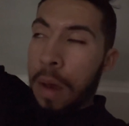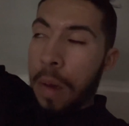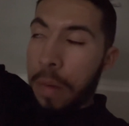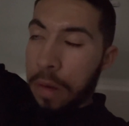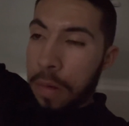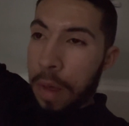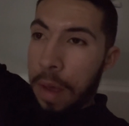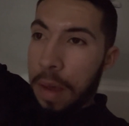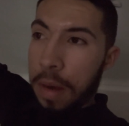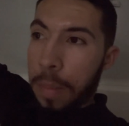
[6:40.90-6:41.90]
I want to do
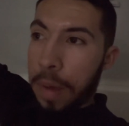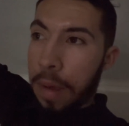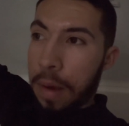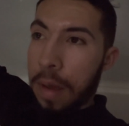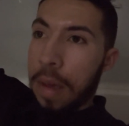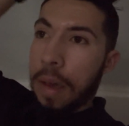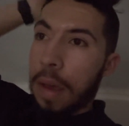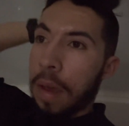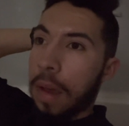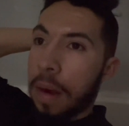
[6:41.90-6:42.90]
that, head to bed.
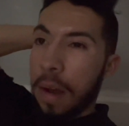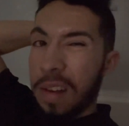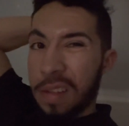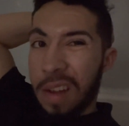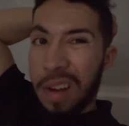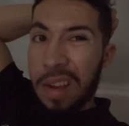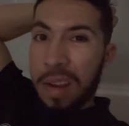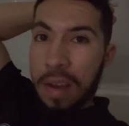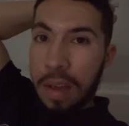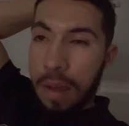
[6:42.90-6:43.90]
And I
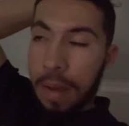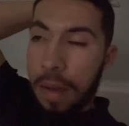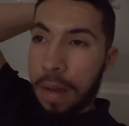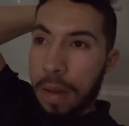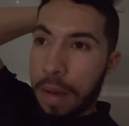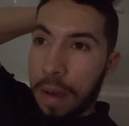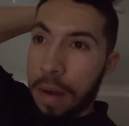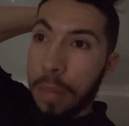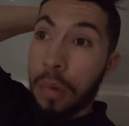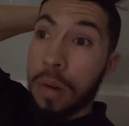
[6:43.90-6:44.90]
decided I
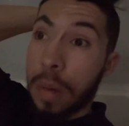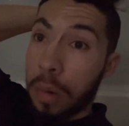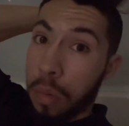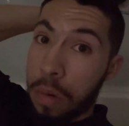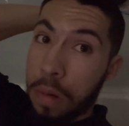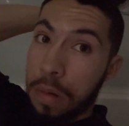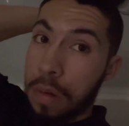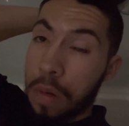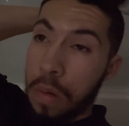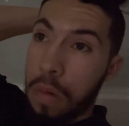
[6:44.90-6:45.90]
need more time to work.
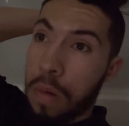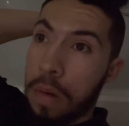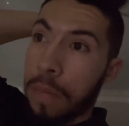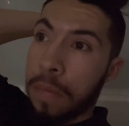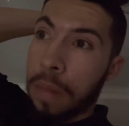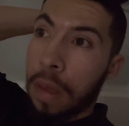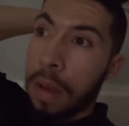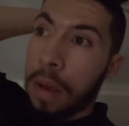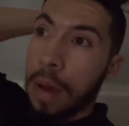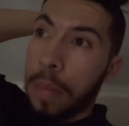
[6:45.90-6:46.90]
So
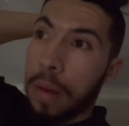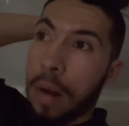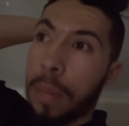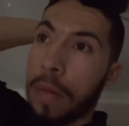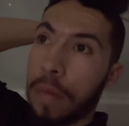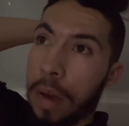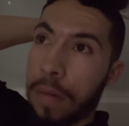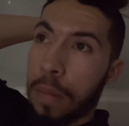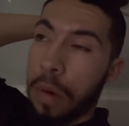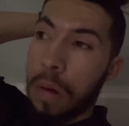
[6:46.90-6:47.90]
I'm going to get up at 5
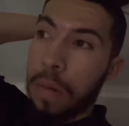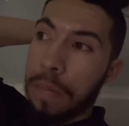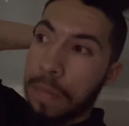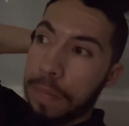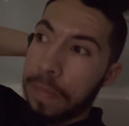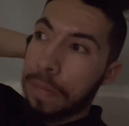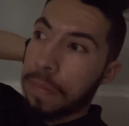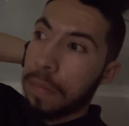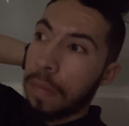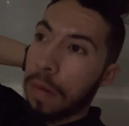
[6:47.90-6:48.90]
tomorrow.
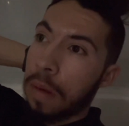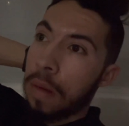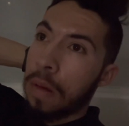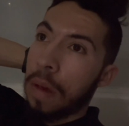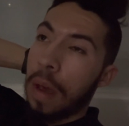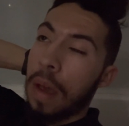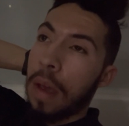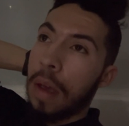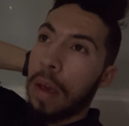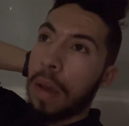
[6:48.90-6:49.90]

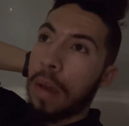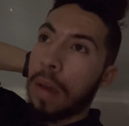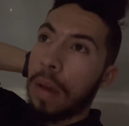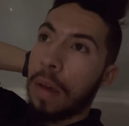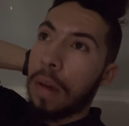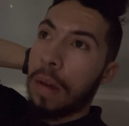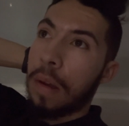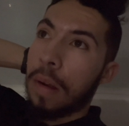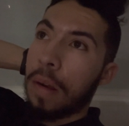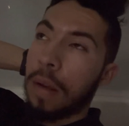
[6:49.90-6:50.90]

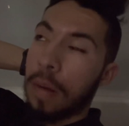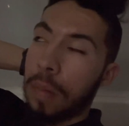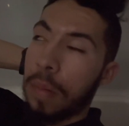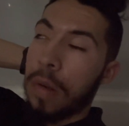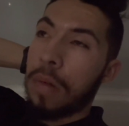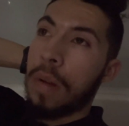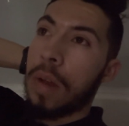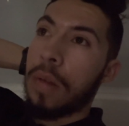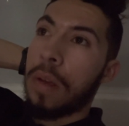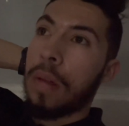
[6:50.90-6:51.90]
And that'll be my
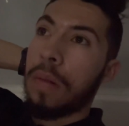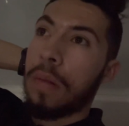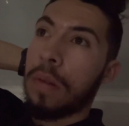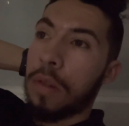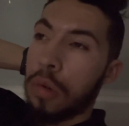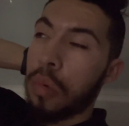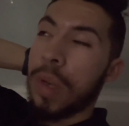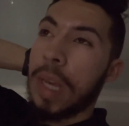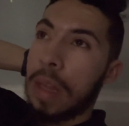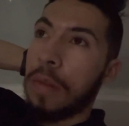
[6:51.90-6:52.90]
new
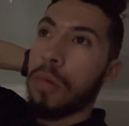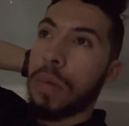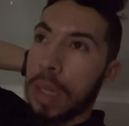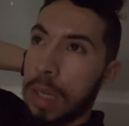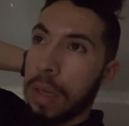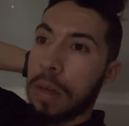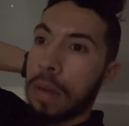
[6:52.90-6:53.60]
daily routine.